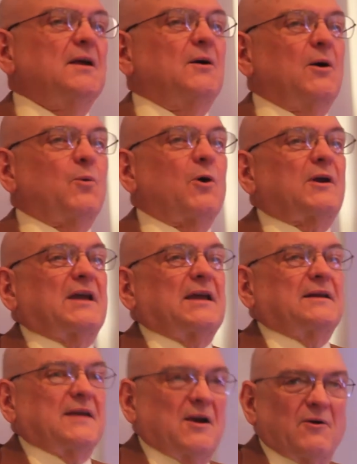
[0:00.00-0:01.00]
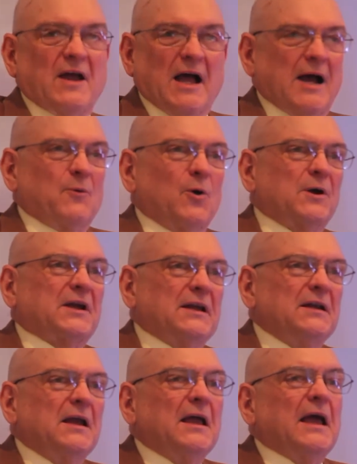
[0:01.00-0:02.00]
are working in the area I work
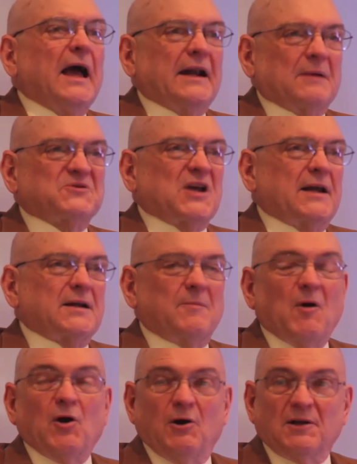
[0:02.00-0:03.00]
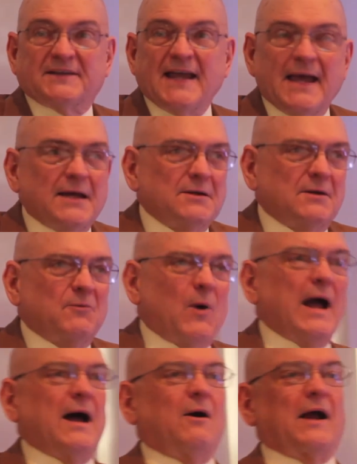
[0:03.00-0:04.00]
in, and I'm cited by all ten,
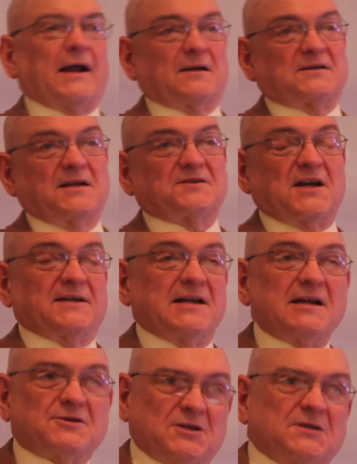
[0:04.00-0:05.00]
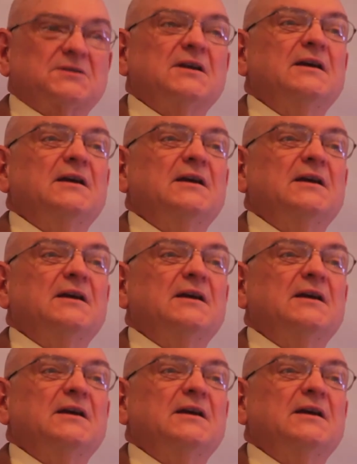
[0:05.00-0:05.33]
wow, I got ten citations.